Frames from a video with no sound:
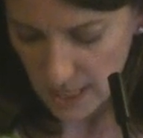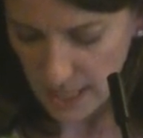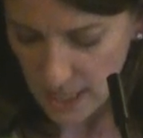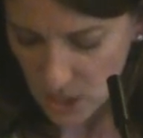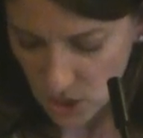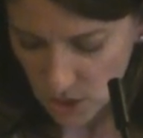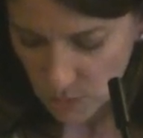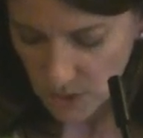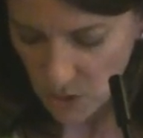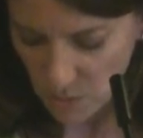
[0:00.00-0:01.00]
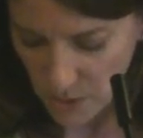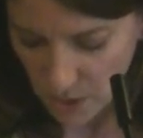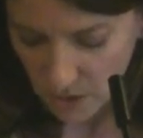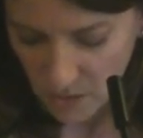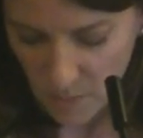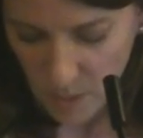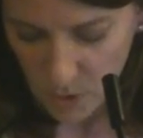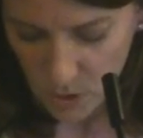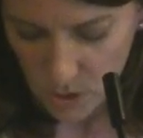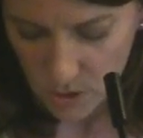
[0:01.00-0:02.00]
at ages when they would barely
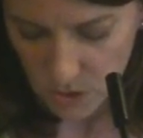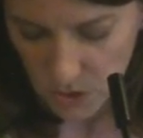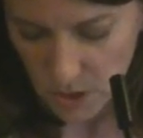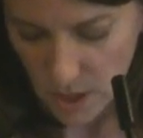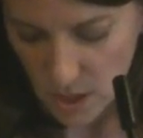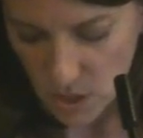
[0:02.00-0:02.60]
remember hers,